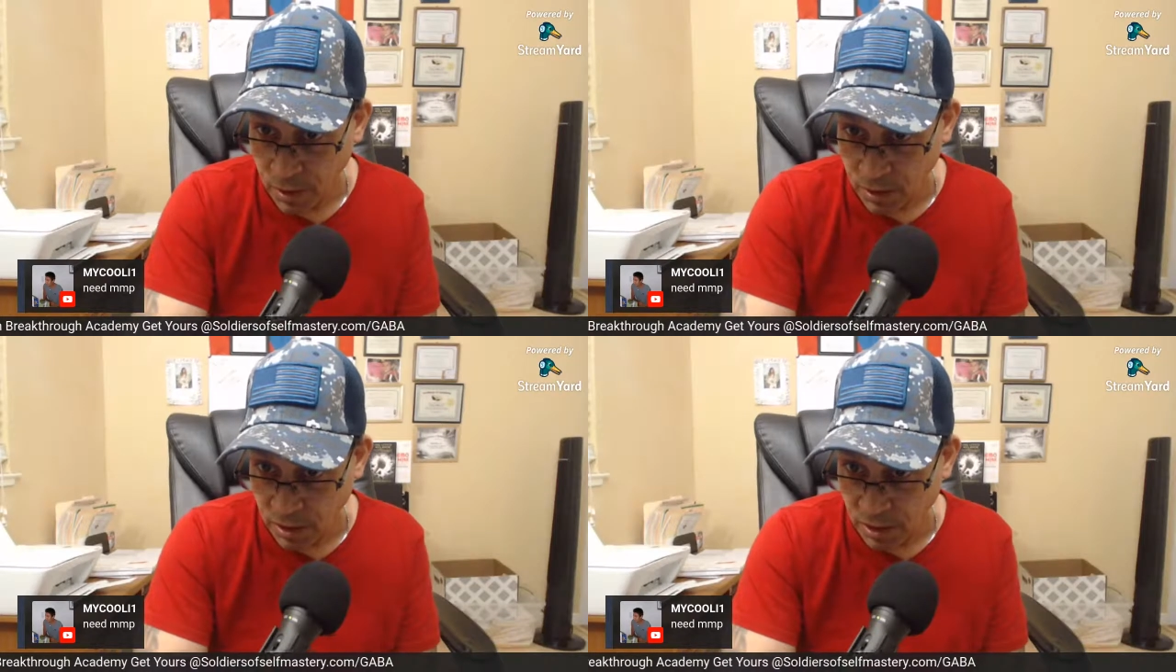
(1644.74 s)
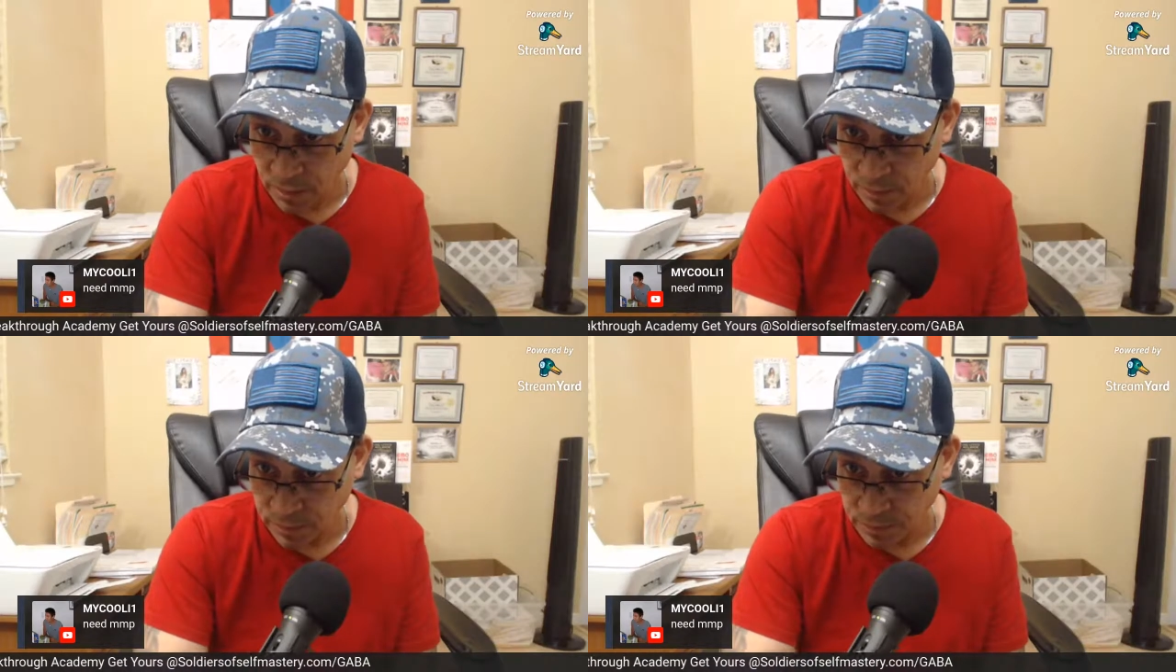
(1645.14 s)

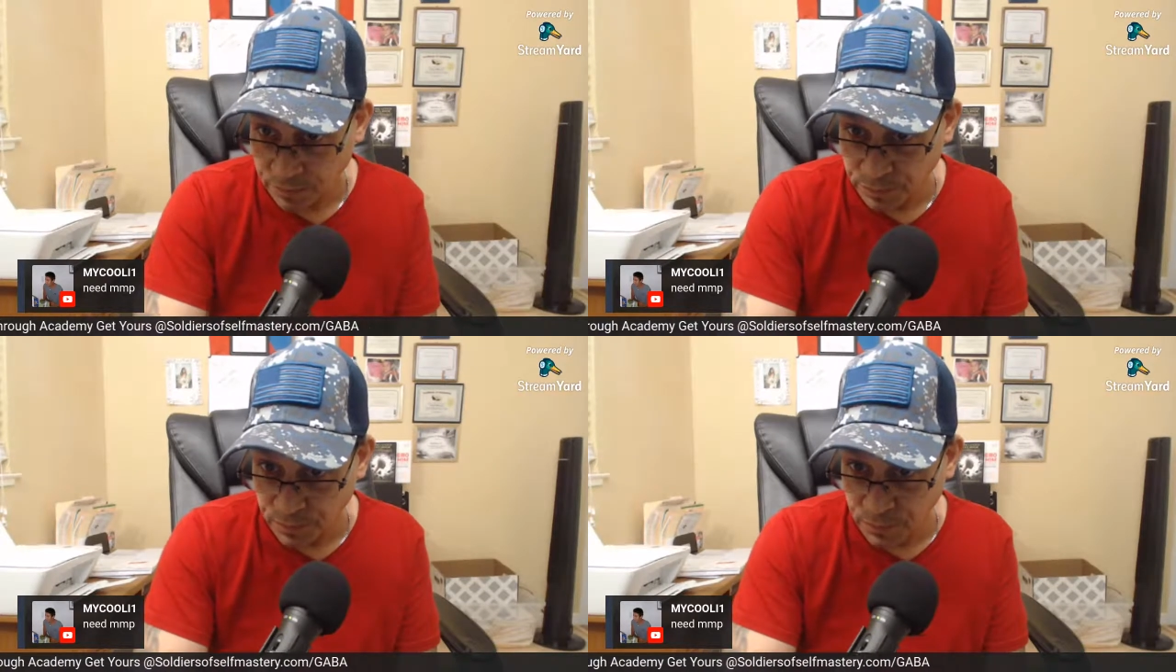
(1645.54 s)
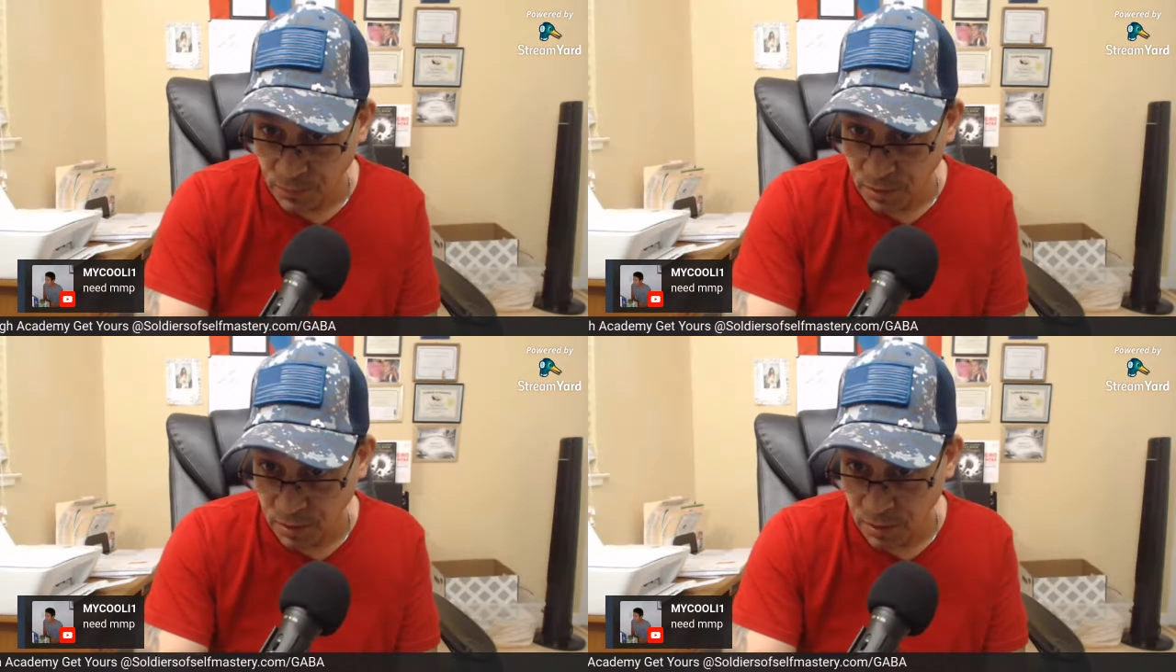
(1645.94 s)

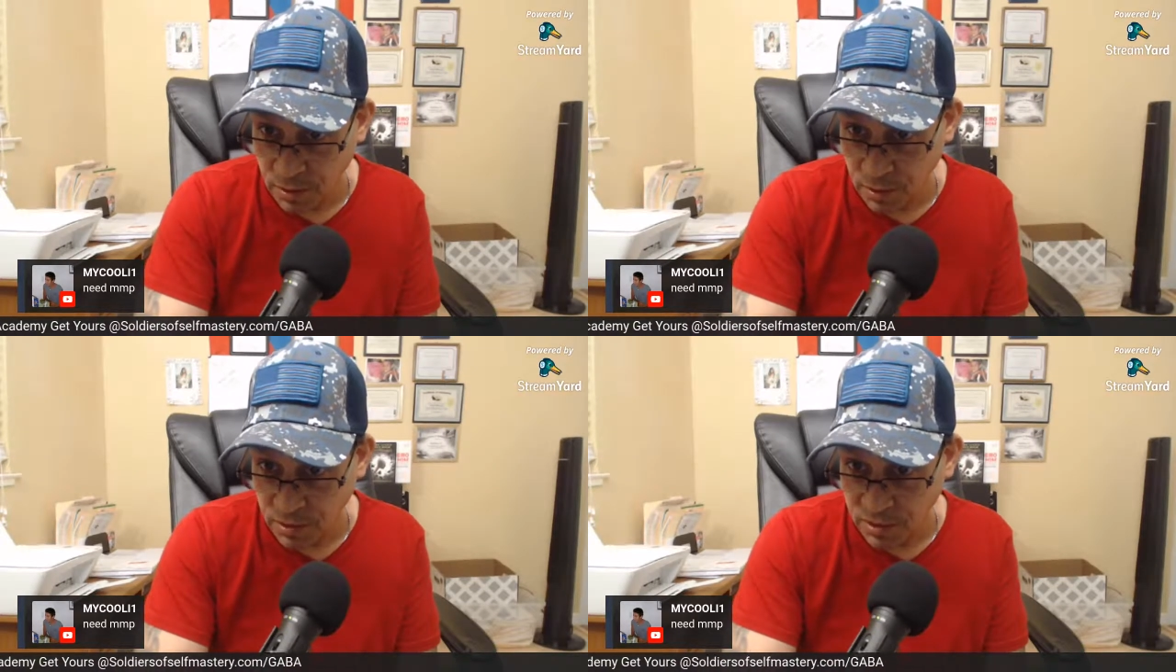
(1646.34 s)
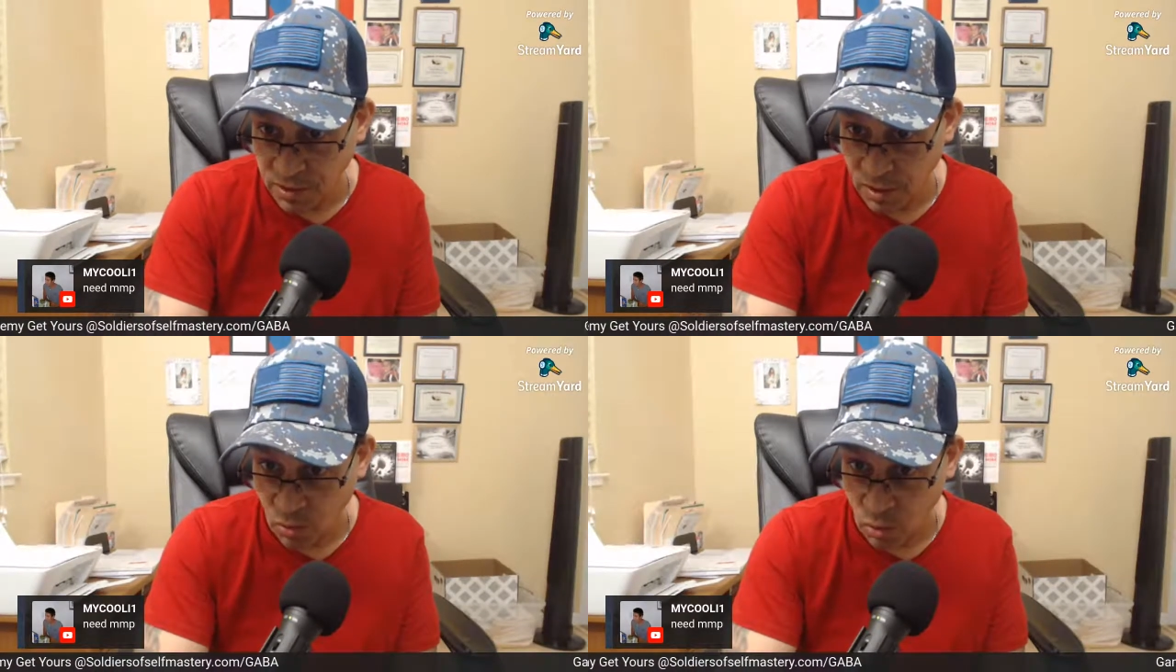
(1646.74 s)
Let me
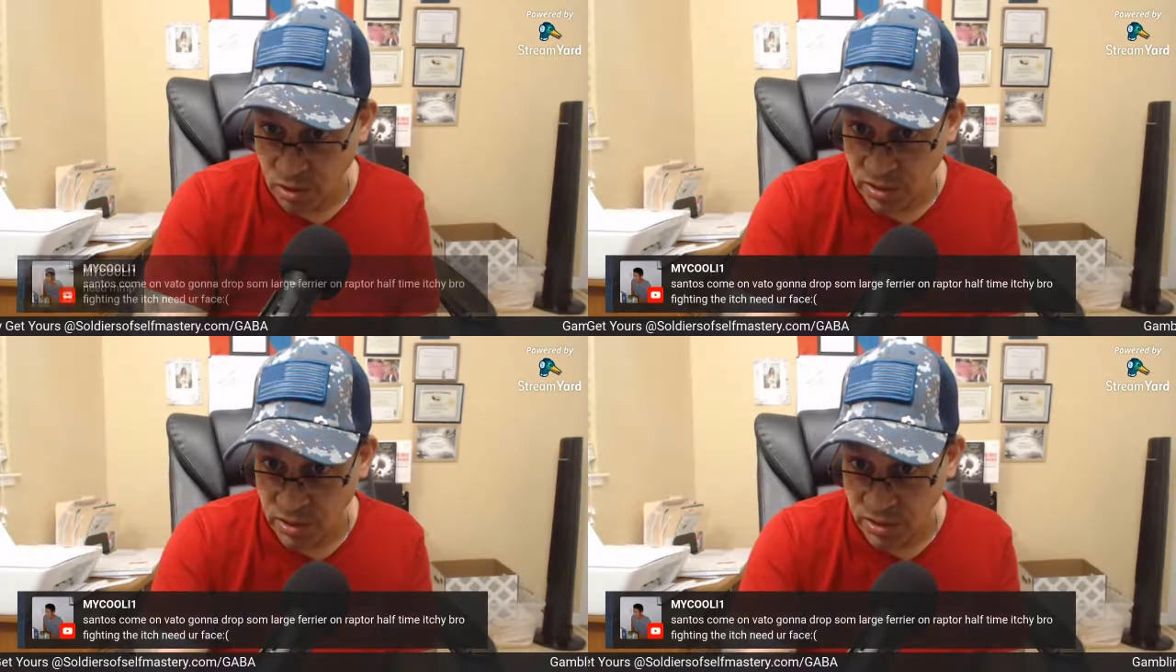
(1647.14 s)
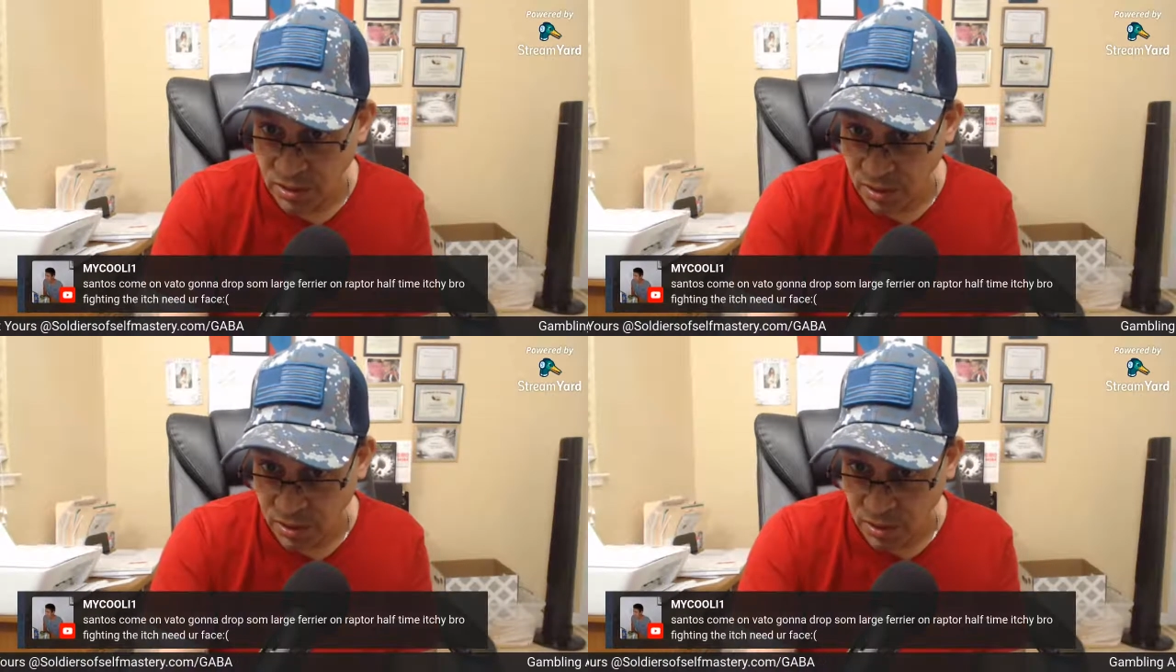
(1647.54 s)
see. What is this?